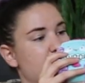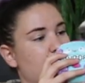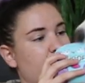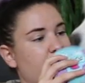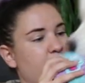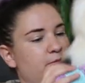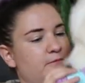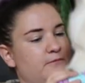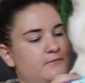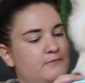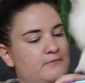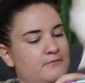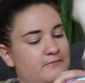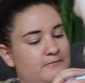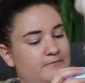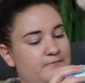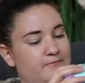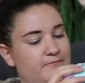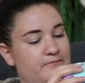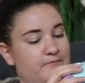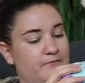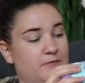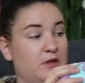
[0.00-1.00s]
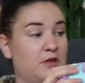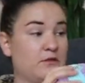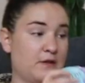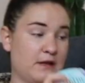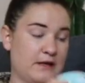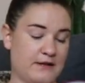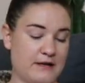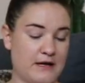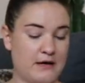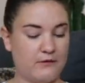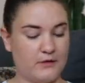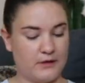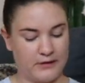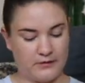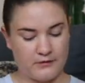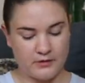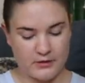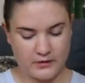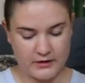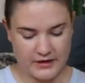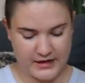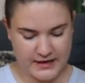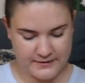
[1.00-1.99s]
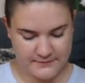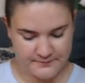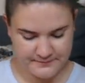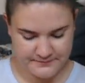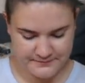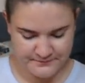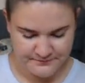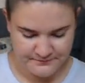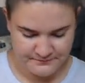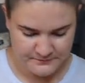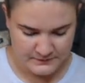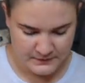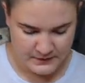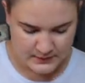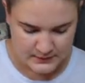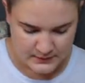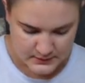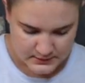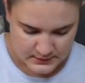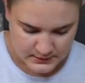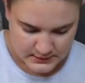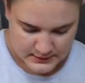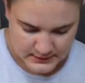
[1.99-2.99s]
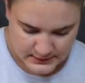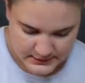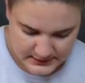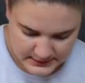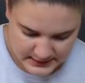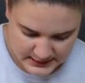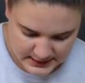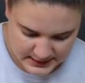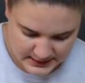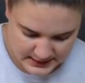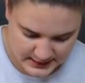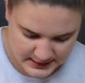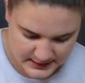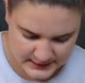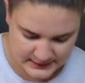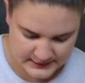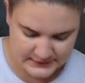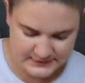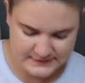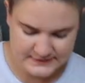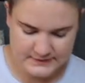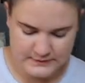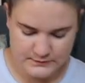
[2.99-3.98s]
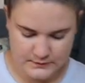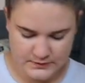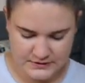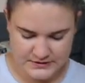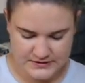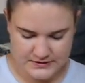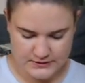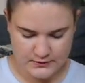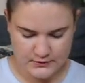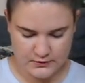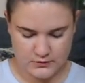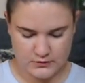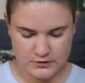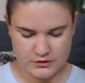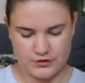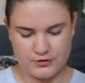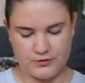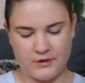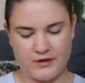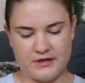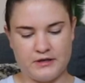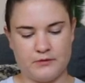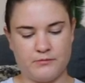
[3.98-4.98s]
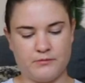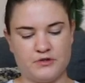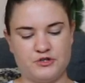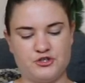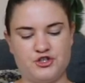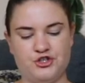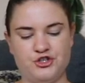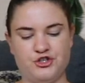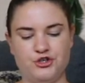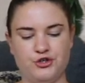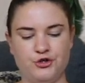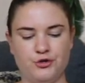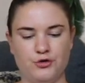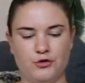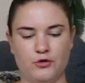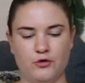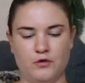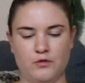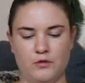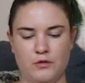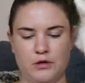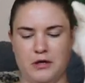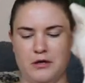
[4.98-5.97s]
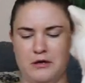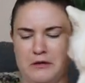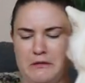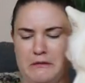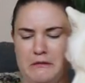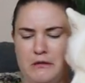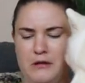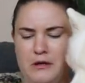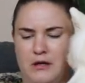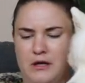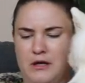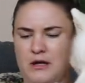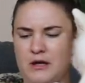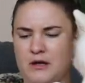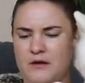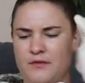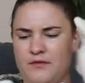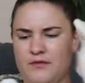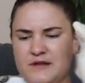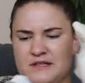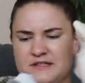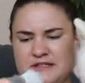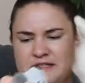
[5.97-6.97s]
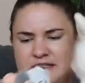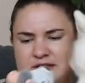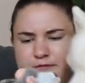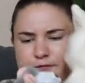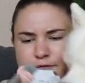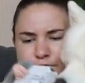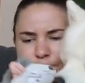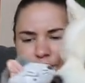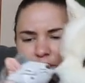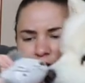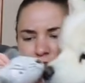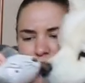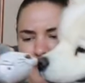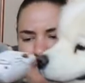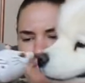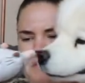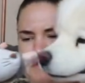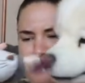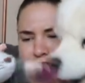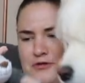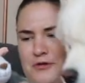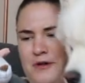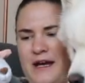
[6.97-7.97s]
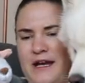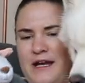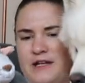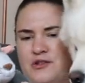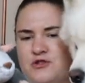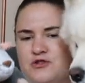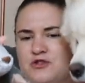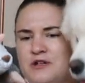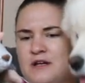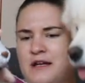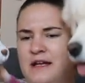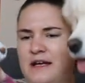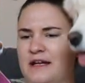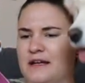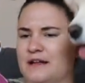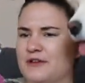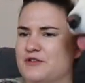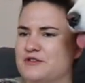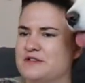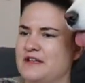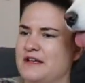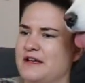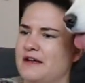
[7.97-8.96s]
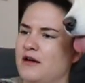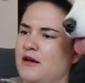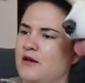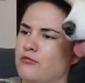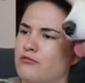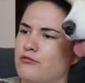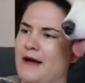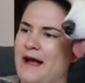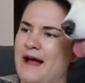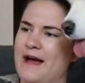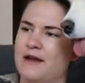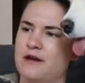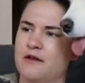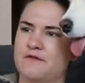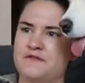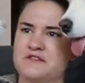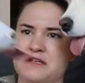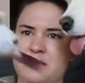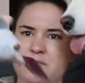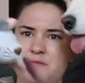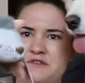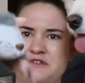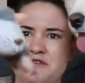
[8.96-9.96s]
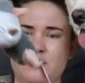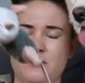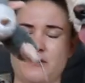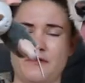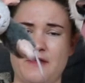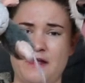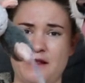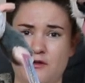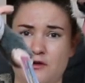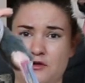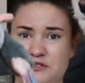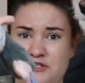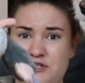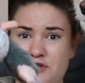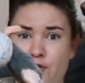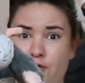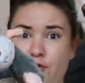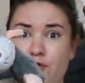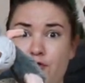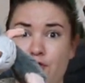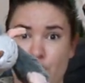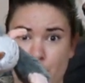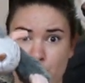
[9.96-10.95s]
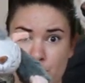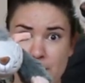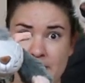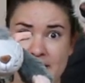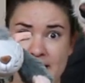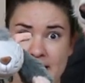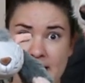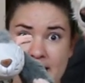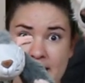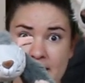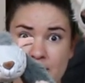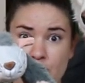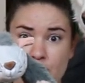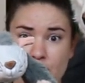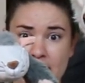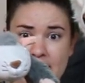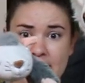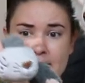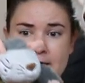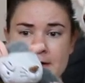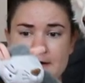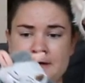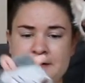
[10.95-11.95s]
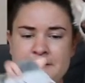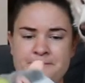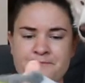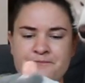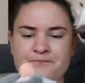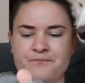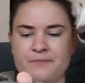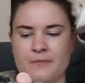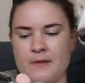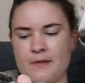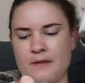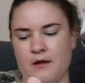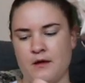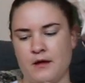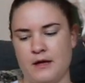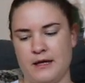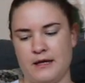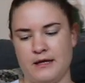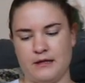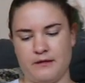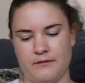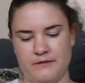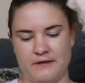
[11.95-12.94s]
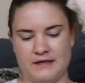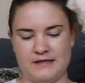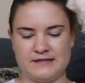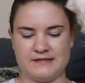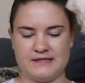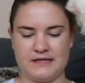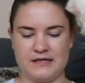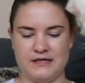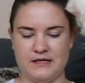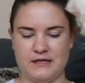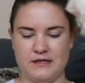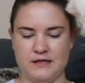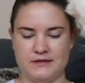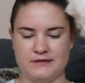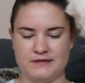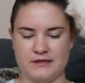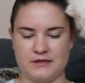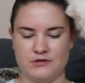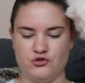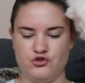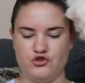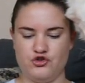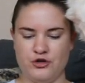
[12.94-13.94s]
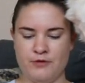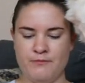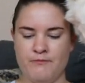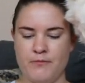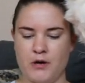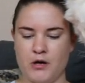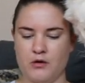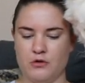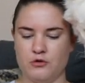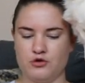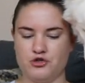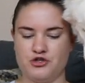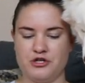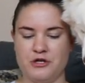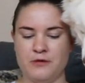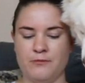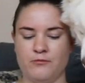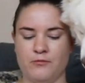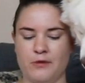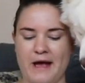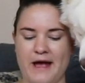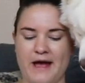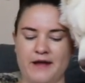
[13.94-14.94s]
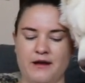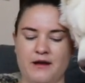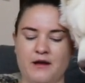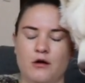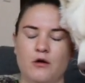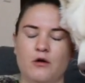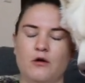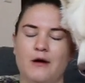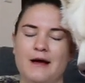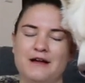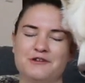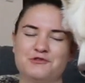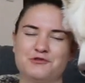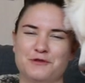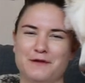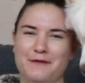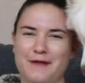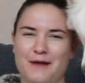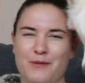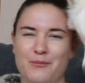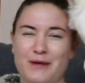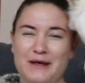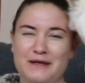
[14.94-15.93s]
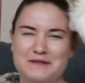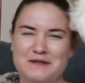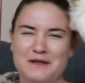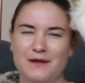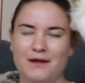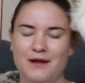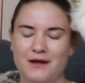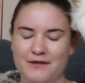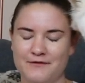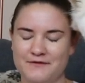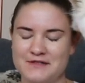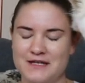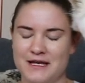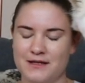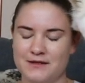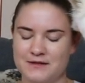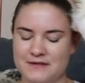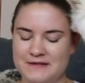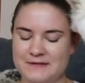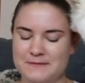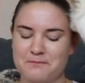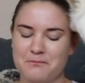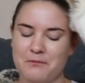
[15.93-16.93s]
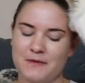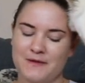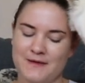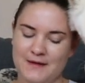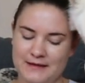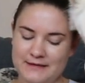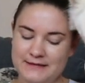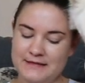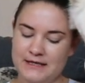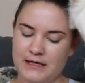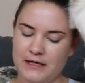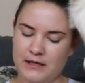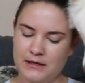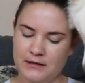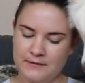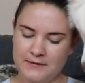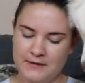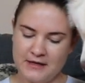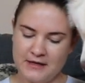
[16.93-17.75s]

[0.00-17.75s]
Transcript: one? You like that one, okay. Next, we'll do toy number two. This is very strange. It looks like a rat of some sort that looks thoroughly angry. This is Jimbo Jim Rat. Oh, actually, that makes a lot of sense. Duh.